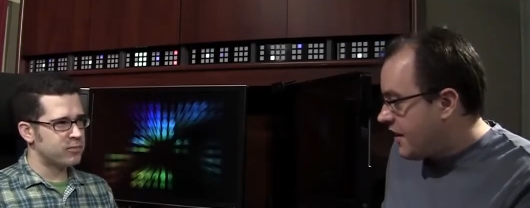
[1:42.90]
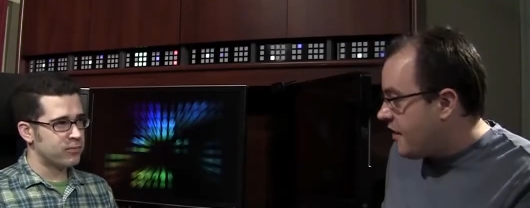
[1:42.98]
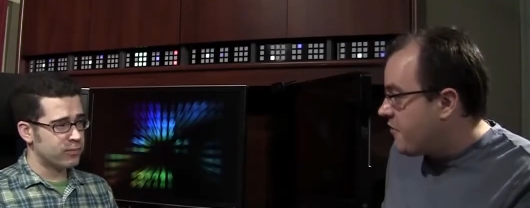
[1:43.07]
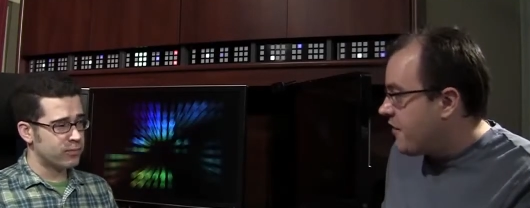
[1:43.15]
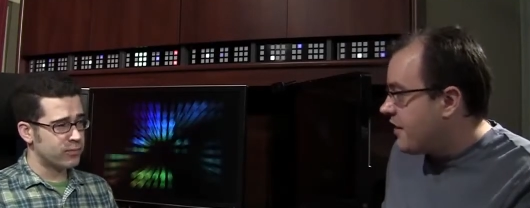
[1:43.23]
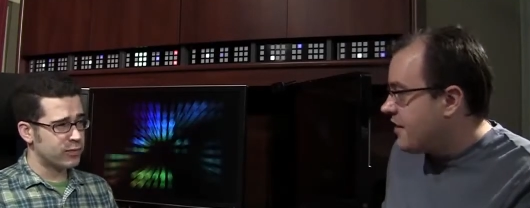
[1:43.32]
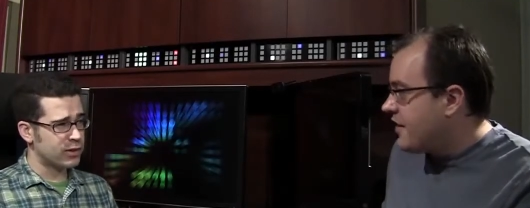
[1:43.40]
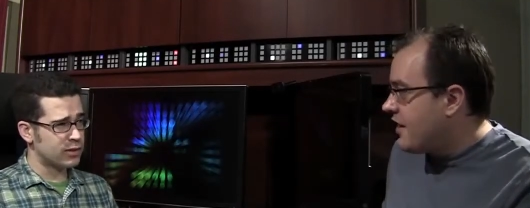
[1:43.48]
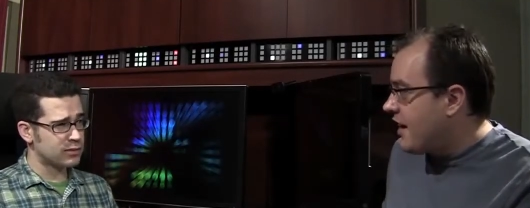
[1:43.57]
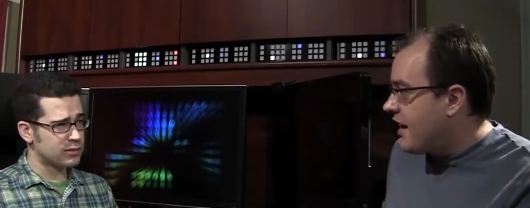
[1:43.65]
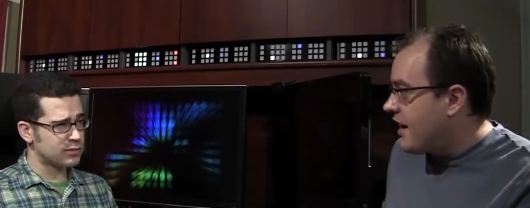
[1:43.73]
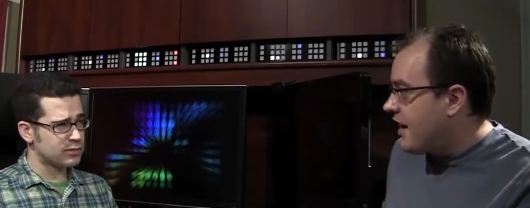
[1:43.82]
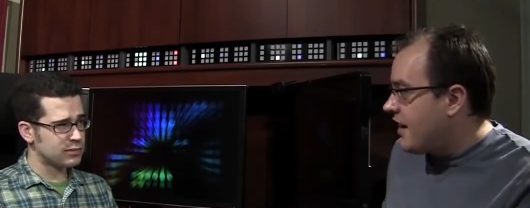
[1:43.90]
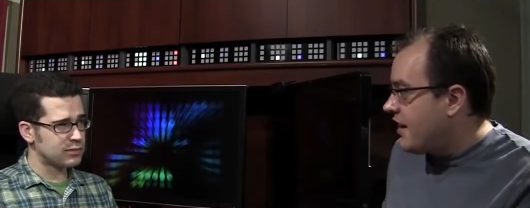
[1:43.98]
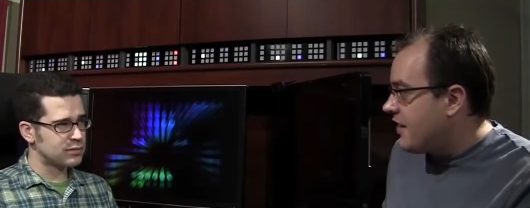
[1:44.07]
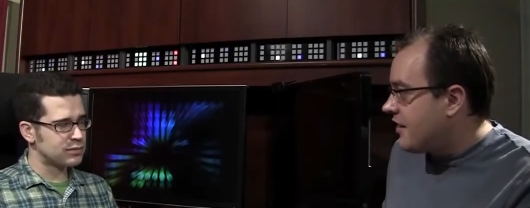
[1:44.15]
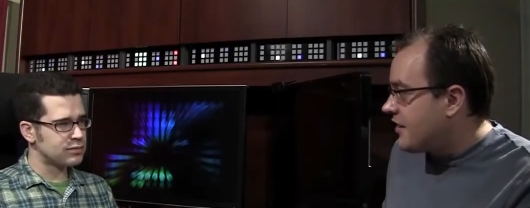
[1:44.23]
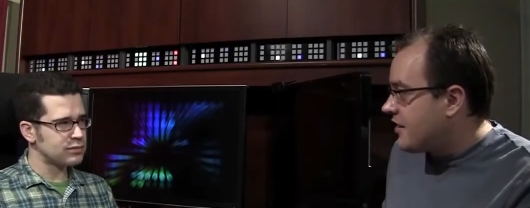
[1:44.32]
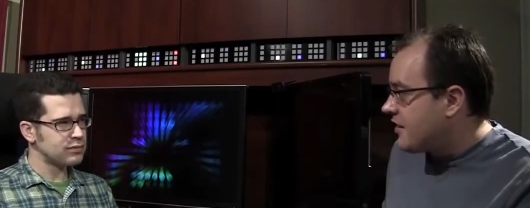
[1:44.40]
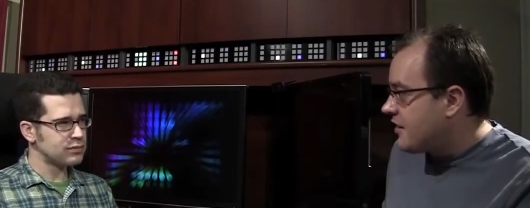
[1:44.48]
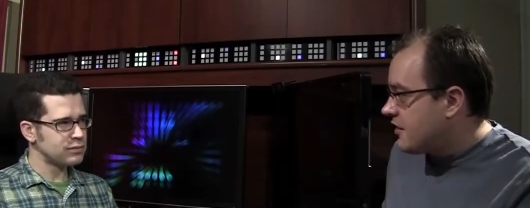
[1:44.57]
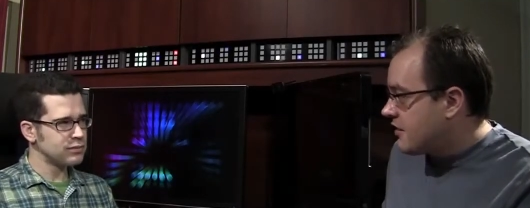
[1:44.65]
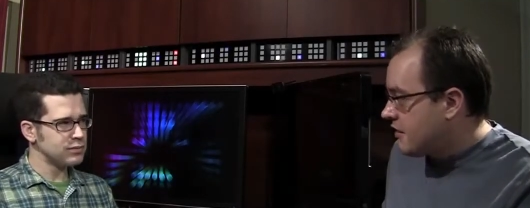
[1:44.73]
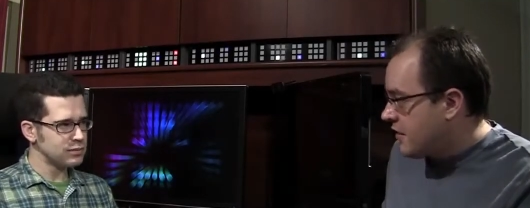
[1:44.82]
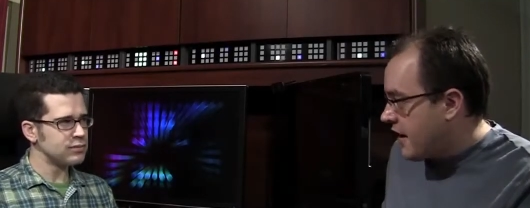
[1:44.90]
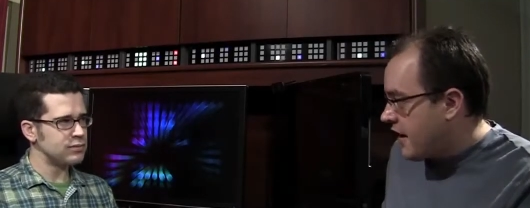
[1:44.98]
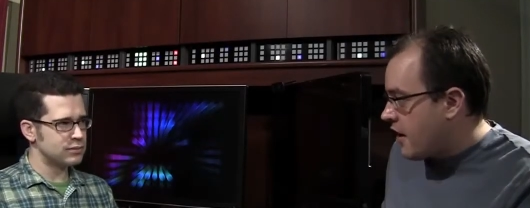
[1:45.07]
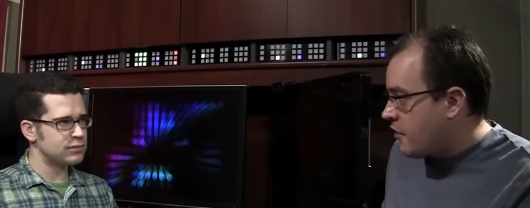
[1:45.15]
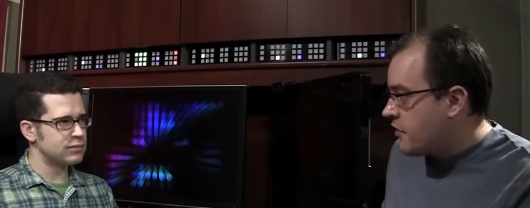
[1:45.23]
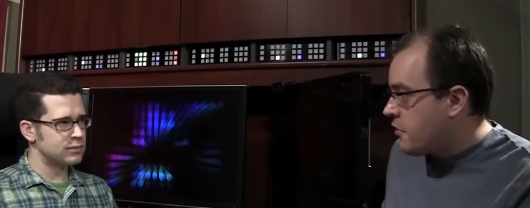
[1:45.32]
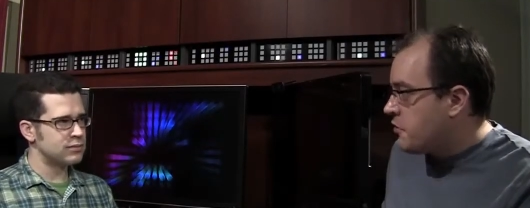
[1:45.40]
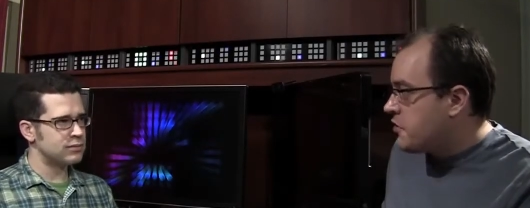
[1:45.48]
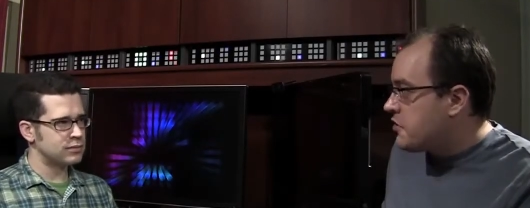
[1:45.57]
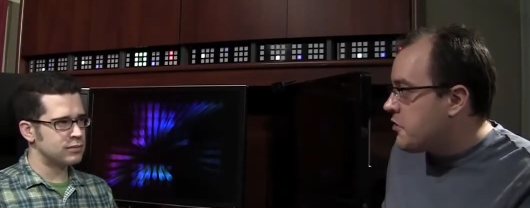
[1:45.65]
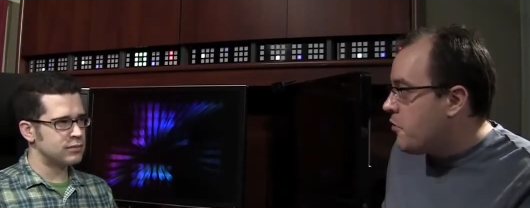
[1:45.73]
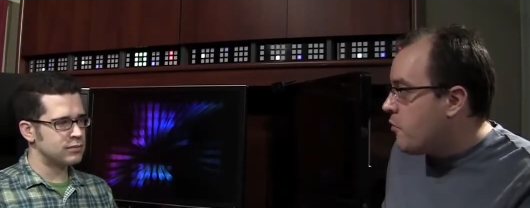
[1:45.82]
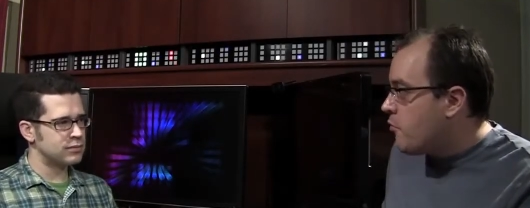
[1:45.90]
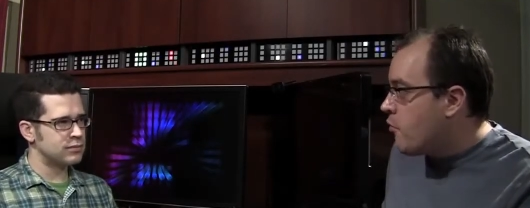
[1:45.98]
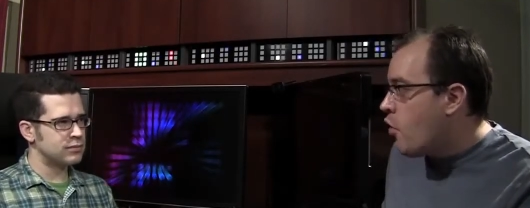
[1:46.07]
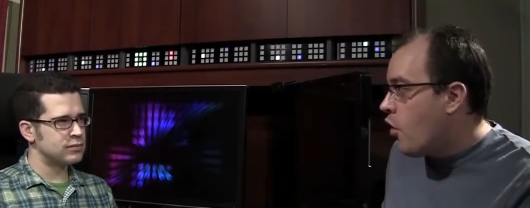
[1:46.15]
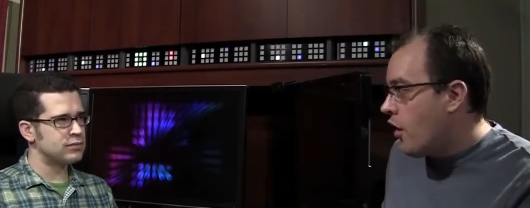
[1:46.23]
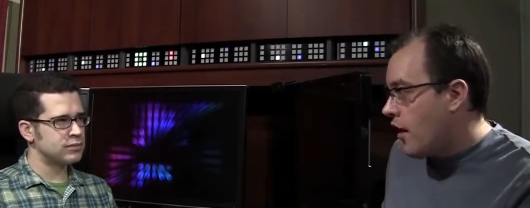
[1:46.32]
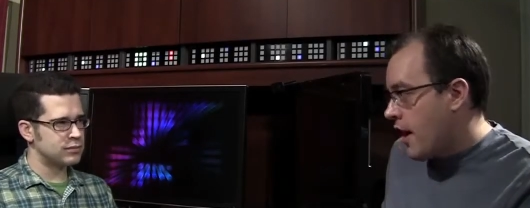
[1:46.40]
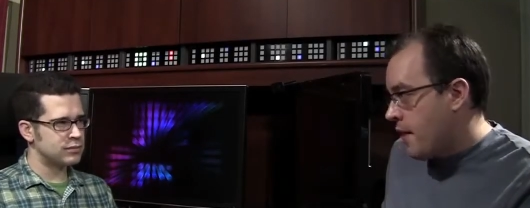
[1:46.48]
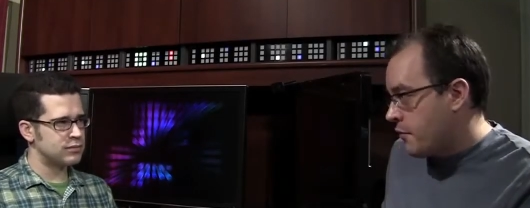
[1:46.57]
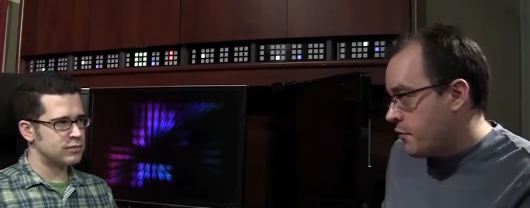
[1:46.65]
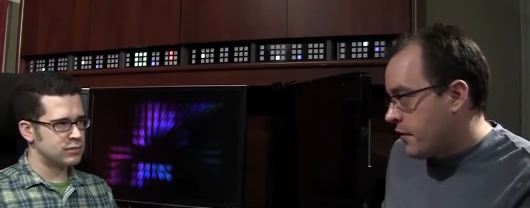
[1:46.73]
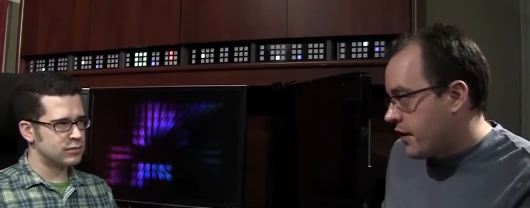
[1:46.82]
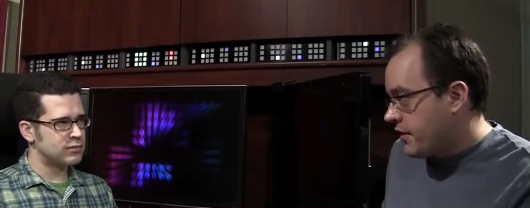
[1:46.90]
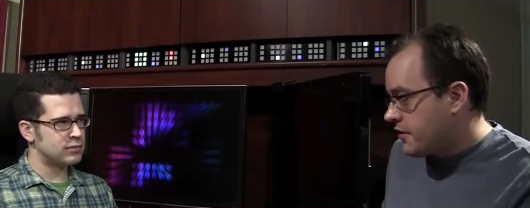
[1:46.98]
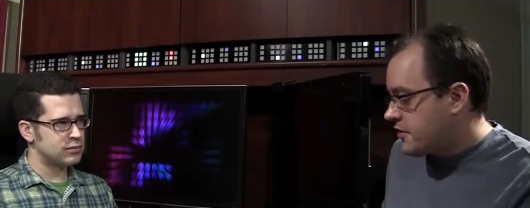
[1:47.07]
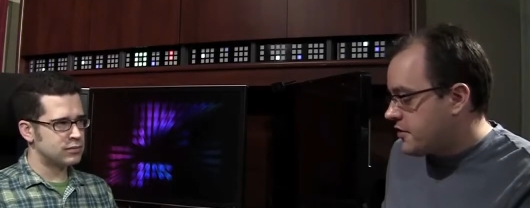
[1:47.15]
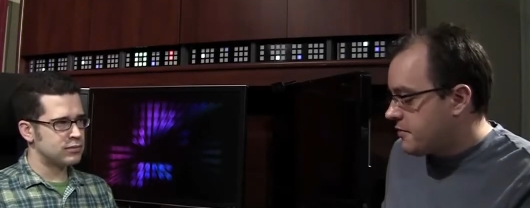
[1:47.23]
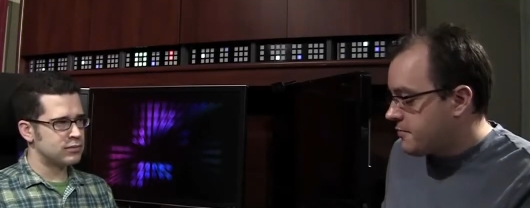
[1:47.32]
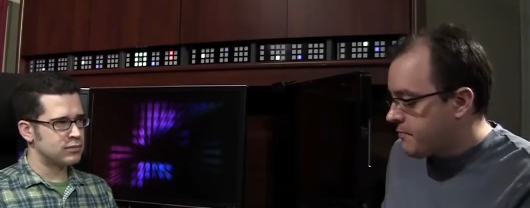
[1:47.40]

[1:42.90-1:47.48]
Speaker 1: invented a layout that was more optimized.